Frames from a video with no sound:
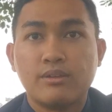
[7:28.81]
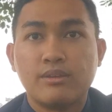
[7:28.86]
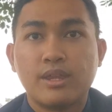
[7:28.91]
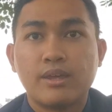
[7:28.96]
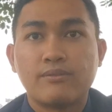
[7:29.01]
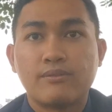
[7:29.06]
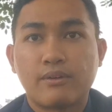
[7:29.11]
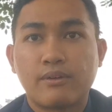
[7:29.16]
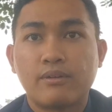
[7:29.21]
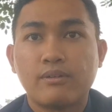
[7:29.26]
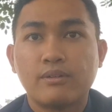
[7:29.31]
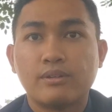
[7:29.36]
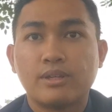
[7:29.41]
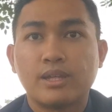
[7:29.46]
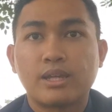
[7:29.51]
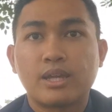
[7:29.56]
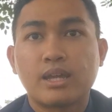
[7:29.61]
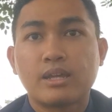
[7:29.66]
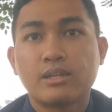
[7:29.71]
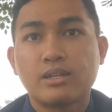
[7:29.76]
Therefore,
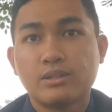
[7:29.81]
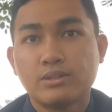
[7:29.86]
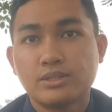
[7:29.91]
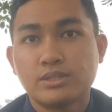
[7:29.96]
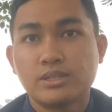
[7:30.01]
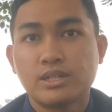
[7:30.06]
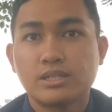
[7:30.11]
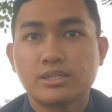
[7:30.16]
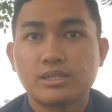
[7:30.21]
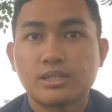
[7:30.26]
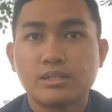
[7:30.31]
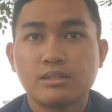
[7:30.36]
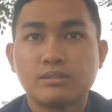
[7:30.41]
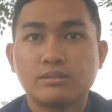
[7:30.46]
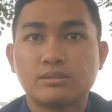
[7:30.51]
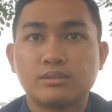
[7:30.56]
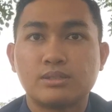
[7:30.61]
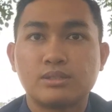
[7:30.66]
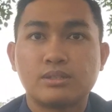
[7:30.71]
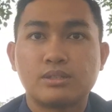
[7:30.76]
they can use their
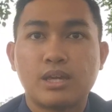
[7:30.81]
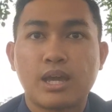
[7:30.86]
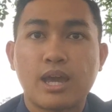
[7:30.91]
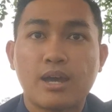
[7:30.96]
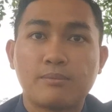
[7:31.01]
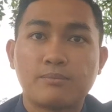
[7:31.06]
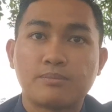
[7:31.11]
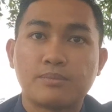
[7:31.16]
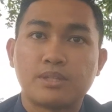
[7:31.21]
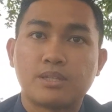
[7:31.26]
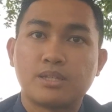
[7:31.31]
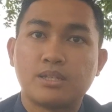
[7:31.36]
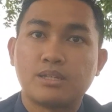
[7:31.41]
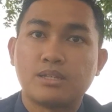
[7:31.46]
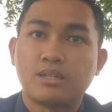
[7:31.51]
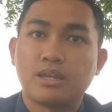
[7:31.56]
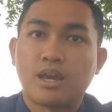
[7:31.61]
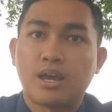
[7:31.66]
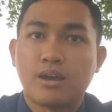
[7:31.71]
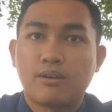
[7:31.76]
skill to help
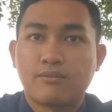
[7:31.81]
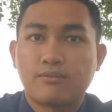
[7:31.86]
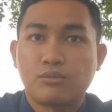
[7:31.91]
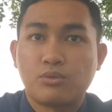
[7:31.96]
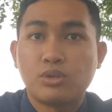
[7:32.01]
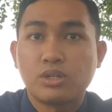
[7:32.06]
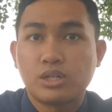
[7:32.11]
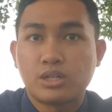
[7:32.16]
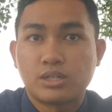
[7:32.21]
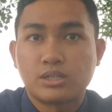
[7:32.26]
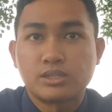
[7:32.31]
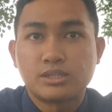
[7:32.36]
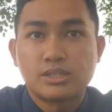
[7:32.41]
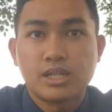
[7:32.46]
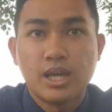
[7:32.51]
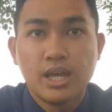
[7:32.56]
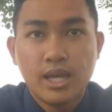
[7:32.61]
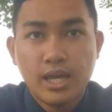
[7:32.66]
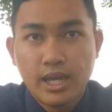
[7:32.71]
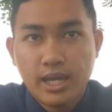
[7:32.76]
the health
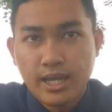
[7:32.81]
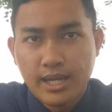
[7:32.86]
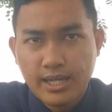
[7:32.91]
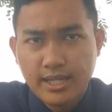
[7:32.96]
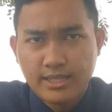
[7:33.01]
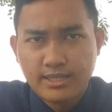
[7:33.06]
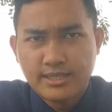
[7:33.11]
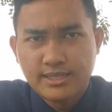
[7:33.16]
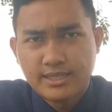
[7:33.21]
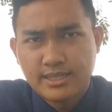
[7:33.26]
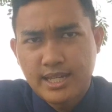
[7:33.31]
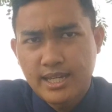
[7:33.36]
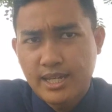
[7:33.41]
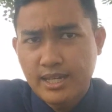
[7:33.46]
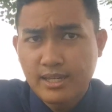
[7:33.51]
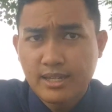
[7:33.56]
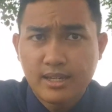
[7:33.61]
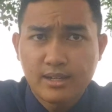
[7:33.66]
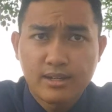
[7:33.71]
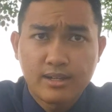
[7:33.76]
workers in
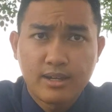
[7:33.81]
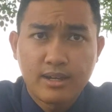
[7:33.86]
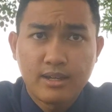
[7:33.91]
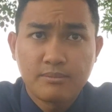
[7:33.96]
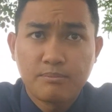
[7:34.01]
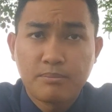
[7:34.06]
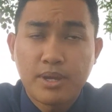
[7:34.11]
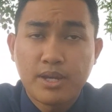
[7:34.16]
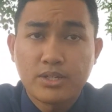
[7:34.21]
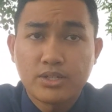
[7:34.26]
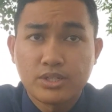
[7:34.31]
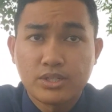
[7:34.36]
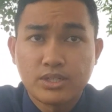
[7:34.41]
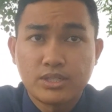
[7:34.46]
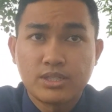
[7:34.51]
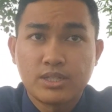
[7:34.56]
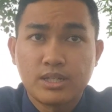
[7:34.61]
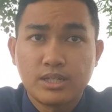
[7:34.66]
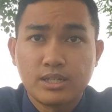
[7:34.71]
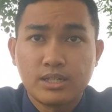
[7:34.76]
taking care of
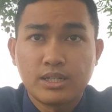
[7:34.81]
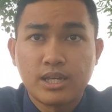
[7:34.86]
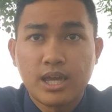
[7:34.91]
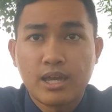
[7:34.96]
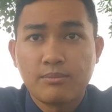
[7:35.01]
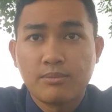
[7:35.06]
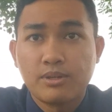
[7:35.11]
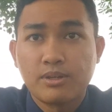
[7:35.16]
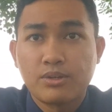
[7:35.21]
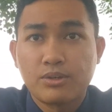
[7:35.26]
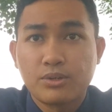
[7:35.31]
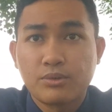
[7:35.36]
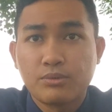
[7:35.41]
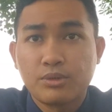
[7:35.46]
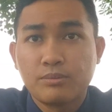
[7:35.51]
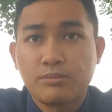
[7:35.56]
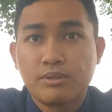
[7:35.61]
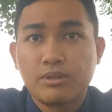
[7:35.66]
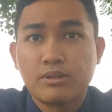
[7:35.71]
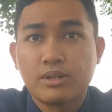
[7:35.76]
patients. The cabin crew
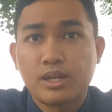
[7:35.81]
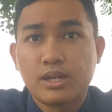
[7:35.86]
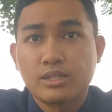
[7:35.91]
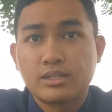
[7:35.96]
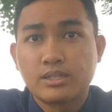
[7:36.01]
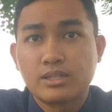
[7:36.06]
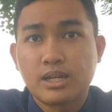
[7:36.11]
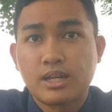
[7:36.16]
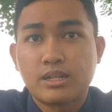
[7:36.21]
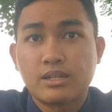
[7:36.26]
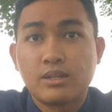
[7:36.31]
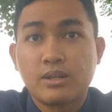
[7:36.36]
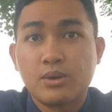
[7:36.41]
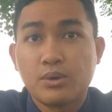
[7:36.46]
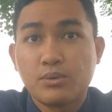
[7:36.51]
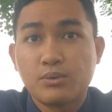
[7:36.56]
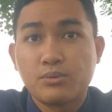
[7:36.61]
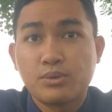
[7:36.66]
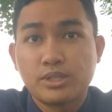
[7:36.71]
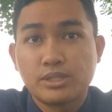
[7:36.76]
will be located at the
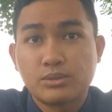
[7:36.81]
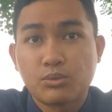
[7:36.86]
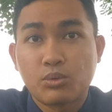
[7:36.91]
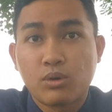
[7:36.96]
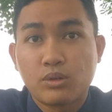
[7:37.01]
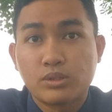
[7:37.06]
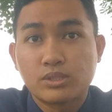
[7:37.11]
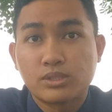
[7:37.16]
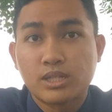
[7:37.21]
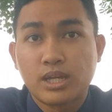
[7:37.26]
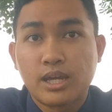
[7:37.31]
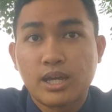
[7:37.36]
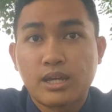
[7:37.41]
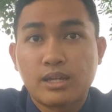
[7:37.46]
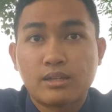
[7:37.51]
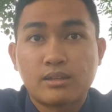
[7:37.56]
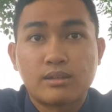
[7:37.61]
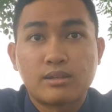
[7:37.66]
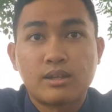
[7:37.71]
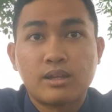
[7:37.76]
low-risk wards
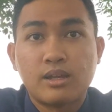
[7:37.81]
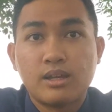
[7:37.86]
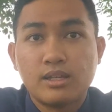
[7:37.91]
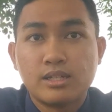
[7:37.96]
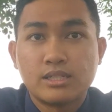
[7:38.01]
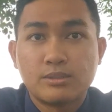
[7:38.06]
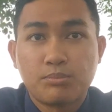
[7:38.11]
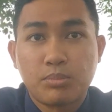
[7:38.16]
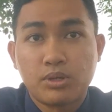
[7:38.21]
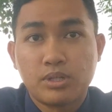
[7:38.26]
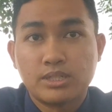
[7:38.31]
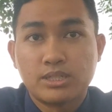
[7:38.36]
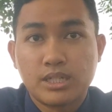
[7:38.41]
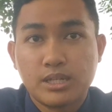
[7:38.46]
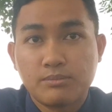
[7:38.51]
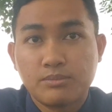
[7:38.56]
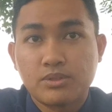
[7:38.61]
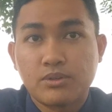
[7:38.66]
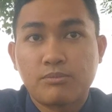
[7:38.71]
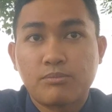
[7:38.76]
and support the
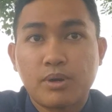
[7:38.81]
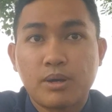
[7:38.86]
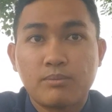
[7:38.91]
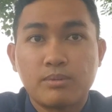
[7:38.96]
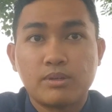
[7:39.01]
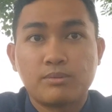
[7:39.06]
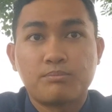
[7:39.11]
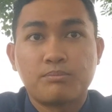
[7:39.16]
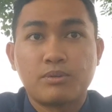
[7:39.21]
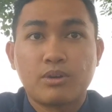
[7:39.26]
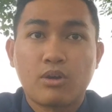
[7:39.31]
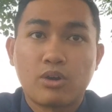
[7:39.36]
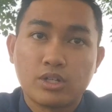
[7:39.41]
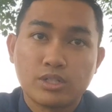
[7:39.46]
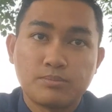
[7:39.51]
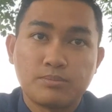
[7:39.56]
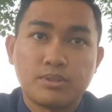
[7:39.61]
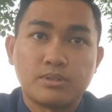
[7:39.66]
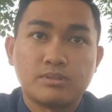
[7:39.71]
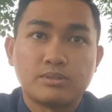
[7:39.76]
teams of public
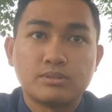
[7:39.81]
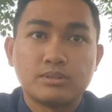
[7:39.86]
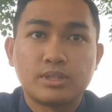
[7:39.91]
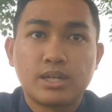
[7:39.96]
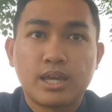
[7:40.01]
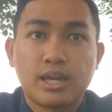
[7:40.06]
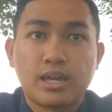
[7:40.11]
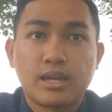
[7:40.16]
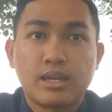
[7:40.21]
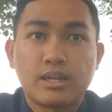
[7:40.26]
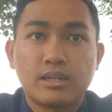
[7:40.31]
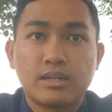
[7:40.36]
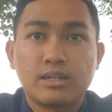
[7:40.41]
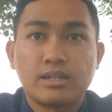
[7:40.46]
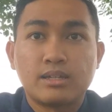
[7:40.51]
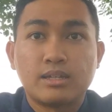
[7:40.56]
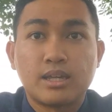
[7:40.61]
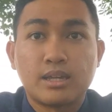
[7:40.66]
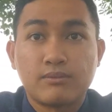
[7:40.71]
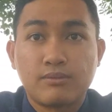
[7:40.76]
hospital care
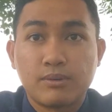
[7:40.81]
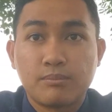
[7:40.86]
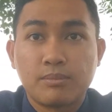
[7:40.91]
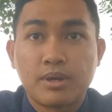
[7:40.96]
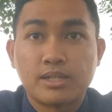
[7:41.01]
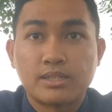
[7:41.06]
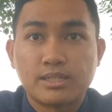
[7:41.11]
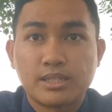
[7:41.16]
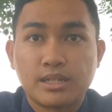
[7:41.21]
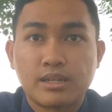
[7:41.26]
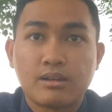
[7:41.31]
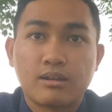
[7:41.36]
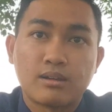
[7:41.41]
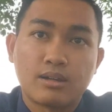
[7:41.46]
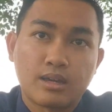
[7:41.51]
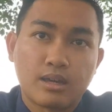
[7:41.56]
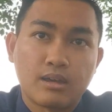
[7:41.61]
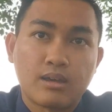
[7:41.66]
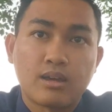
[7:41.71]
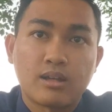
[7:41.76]
in giving basic
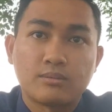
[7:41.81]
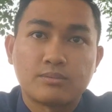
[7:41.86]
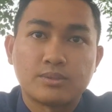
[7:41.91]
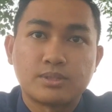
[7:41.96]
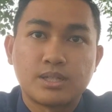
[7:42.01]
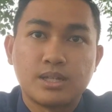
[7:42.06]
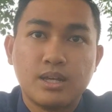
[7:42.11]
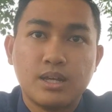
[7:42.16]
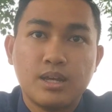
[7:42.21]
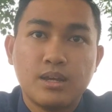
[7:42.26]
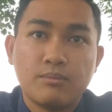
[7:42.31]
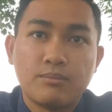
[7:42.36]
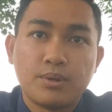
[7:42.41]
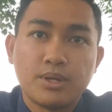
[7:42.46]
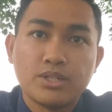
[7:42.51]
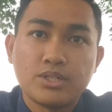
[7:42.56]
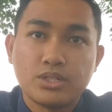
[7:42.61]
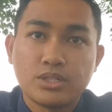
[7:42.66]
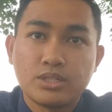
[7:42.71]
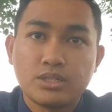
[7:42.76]
care helps,
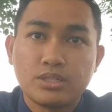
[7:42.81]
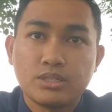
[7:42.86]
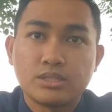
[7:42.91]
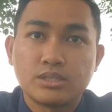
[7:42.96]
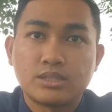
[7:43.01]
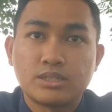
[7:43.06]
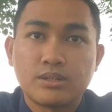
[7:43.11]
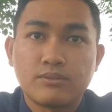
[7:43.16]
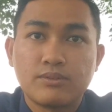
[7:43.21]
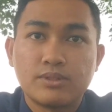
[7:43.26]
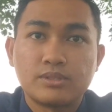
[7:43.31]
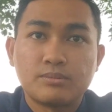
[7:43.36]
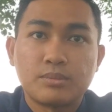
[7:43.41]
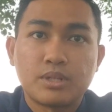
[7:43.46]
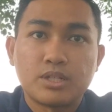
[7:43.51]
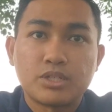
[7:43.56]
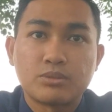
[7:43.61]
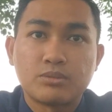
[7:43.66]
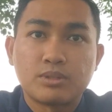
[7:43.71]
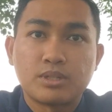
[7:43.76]
patient service
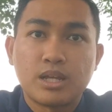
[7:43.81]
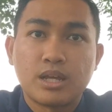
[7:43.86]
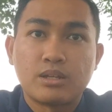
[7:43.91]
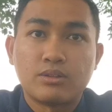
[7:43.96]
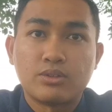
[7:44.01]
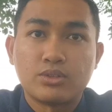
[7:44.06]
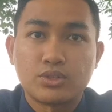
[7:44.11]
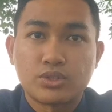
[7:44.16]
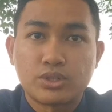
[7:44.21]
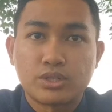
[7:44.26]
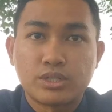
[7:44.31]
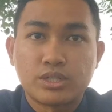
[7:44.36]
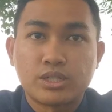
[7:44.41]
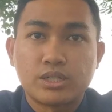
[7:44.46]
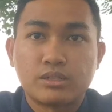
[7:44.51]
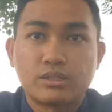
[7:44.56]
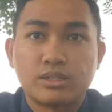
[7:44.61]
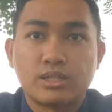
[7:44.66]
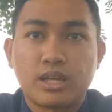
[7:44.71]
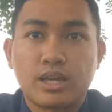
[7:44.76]
management, and
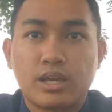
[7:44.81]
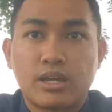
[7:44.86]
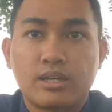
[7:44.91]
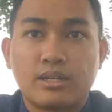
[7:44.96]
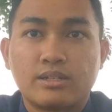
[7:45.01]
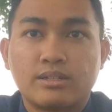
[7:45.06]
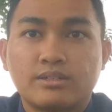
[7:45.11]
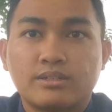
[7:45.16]
nutritional care.